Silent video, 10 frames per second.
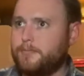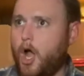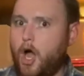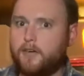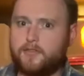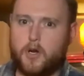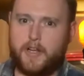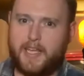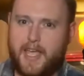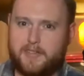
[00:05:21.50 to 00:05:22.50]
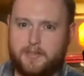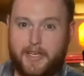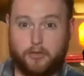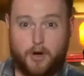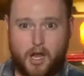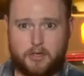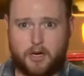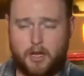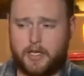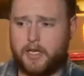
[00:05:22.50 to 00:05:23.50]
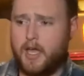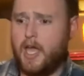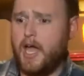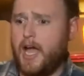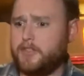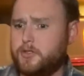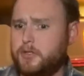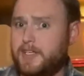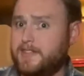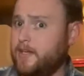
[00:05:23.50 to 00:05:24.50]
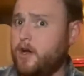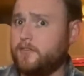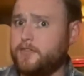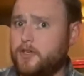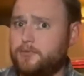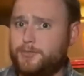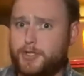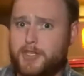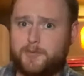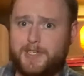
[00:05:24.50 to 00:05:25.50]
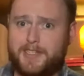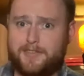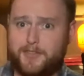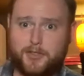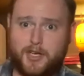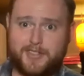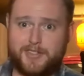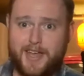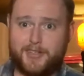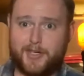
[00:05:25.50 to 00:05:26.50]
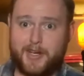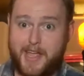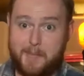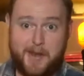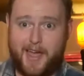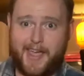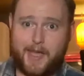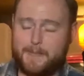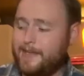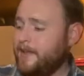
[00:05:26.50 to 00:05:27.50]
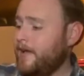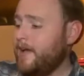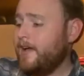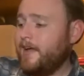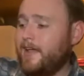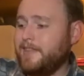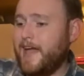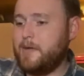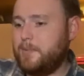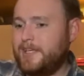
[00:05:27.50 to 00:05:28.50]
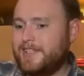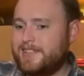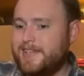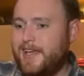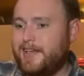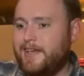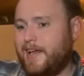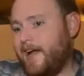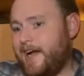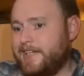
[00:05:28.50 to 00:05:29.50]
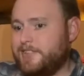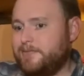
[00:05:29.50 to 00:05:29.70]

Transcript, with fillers: off-roading as in like rock crawling. I do like to get off-road, trust me, if the truck's not dirty, I'm not happy. That being said, I